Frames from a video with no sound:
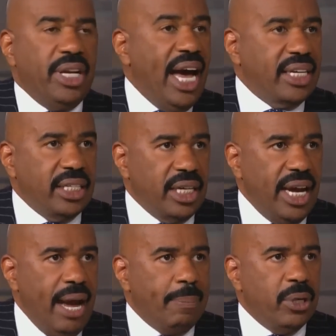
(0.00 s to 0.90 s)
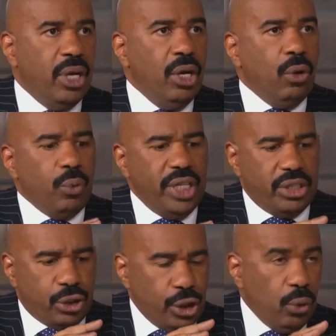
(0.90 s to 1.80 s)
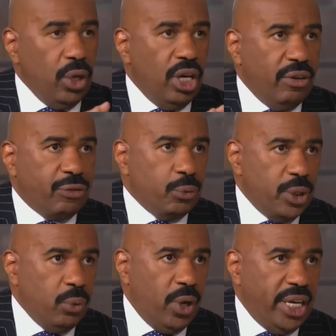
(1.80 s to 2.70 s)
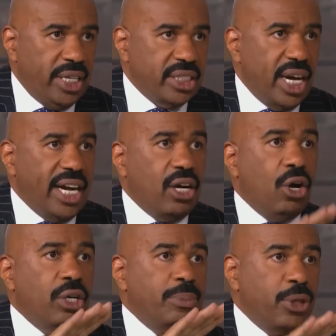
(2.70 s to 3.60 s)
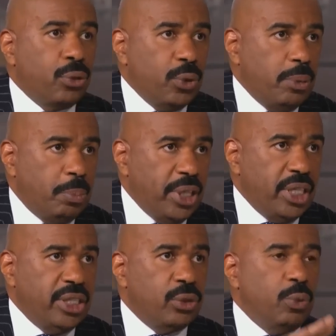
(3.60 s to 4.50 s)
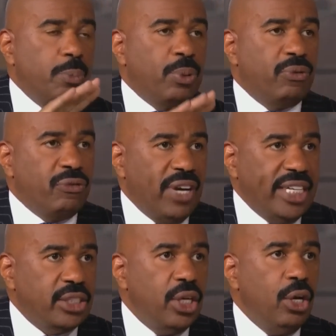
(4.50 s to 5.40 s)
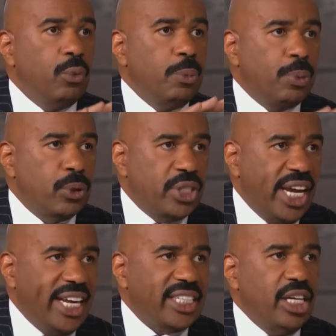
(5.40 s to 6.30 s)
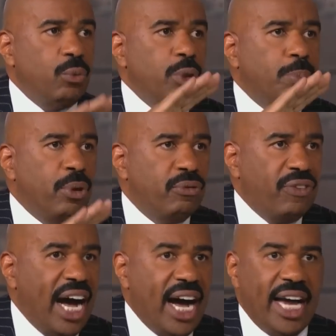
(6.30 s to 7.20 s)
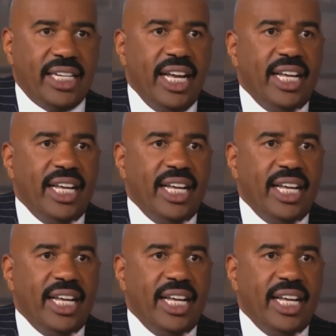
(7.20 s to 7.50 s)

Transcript: Not going to happen. We show love three ways. I call them the three P's. We profess, we protect, and we provide.